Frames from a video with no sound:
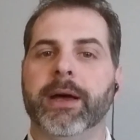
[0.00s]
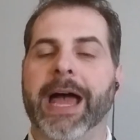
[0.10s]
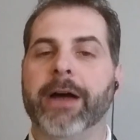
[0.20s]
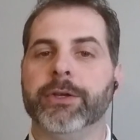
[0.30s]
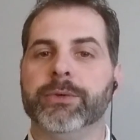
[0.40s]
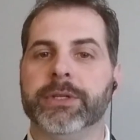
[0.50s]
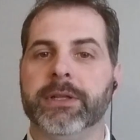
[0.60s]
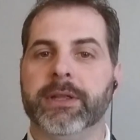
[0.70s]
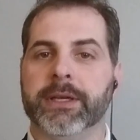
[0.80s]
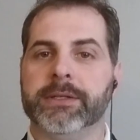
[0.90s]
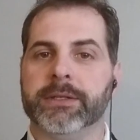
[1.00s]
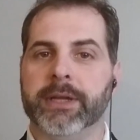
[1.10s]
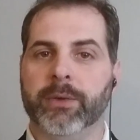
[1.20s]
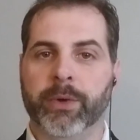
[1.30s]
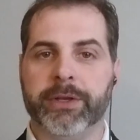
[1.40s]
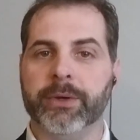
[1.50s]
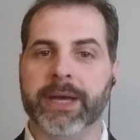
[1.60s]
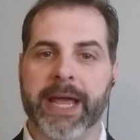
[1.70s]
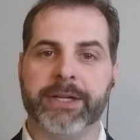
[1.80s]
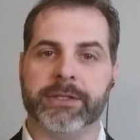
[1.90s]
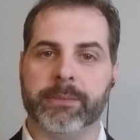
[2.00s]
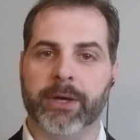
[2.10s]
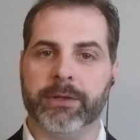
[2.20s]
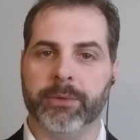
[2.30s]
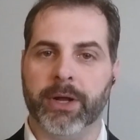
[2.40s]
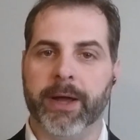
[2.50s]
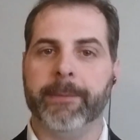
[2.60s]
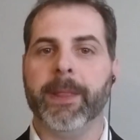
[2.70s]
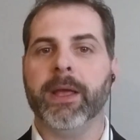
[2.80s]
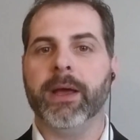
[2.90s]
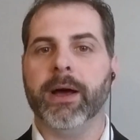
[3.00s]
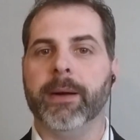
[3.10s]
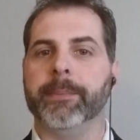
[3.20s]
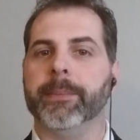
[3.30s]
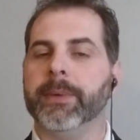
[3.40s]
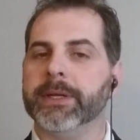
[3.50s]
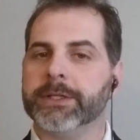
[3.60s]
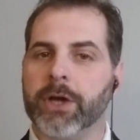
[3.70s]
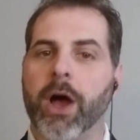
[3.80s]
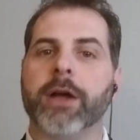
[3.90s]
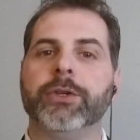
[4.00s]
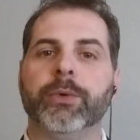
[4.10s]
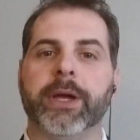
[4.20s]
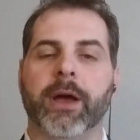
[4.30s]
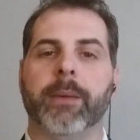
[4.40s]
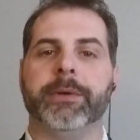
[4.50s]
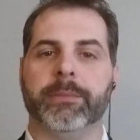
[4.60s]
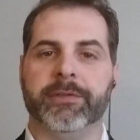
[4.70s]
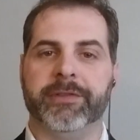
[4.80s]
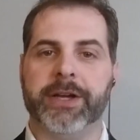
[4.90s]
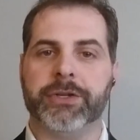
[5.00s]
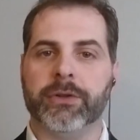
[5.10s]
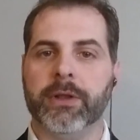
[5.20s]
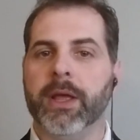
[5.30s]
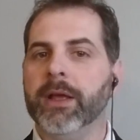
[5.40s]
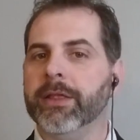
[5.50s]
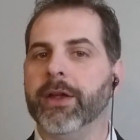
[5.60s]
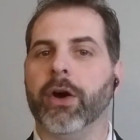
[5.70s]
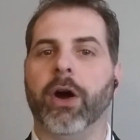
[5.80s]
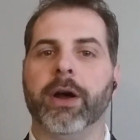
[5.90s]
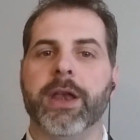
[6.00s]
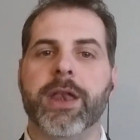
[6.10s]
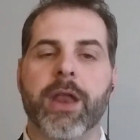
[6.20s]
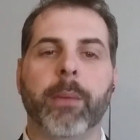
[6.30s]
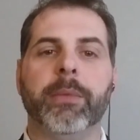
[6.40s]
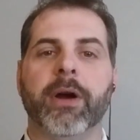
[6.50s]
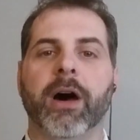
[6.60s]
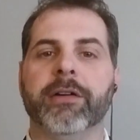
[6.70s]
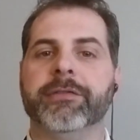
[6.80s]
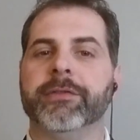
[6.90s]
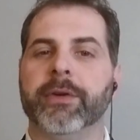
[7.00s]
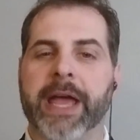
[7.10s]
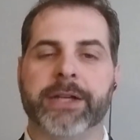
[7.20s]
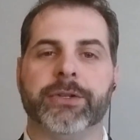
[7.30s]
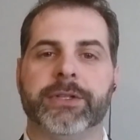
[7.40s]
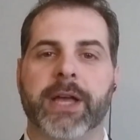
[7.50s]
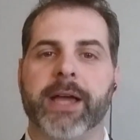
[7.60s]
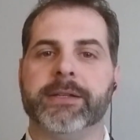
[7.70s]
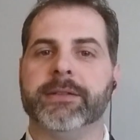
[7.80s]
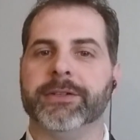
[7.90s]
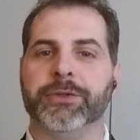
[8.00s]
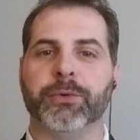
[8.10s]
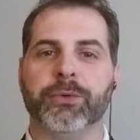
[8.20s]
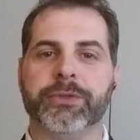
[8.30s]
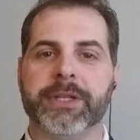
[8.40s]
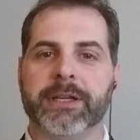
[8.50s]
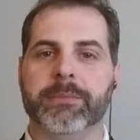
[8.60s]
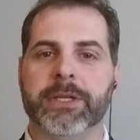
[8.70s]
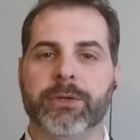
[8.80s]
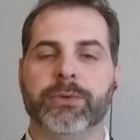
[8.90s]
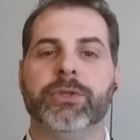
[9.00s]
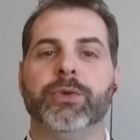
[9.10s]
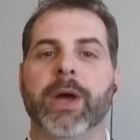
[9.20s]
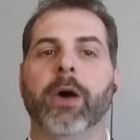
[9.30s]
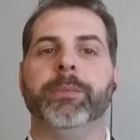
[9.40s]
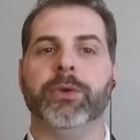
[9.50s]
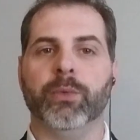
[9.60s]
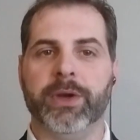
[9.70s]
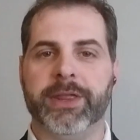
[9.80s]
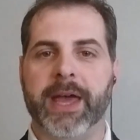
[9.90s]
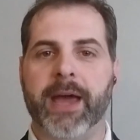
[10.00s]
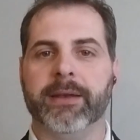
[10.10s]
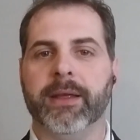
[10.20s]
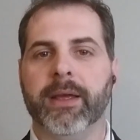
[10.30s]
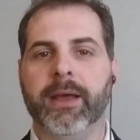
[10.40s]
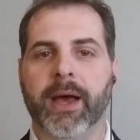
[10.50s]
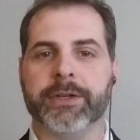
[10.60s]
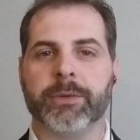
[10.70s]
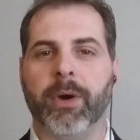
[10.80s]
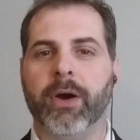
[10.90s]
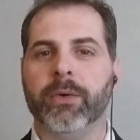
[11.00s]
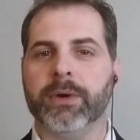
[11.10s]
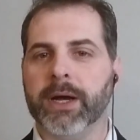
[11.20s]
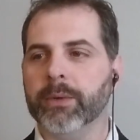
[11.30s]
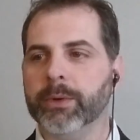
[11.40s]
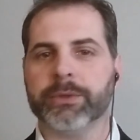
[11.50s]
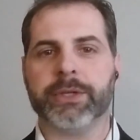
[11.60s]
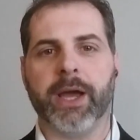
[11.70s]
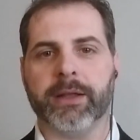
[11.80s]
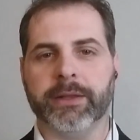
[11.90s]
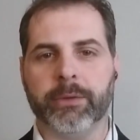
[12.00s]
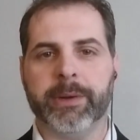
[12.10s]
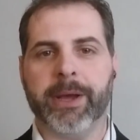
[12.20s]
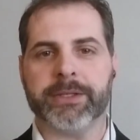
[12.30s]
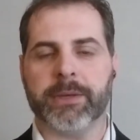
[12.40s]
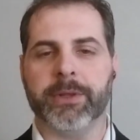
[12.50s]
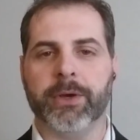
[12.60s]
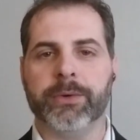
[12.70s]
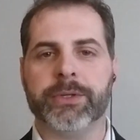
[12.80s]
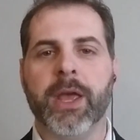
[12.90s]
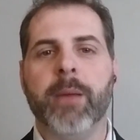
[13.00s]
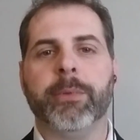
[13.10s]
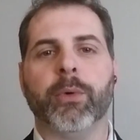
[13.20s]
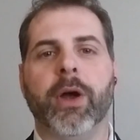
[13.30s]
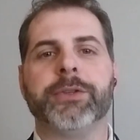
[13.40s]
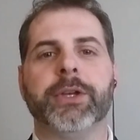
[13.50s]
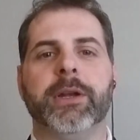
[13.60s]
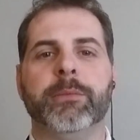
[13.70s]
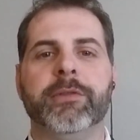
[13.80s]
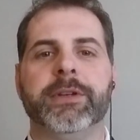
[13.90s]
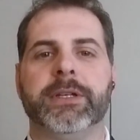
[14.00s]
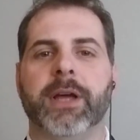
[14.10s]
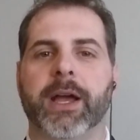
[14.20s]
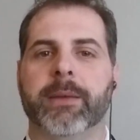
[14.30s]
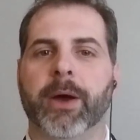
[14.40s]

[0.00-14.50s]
how you see things and whether you get anxious about them or not. Talk to a competent professional. There are a number of exercises and tools that can be used to help you with that. Tomorrow, we will talk a little bit about some of those, but we're also going to move into talking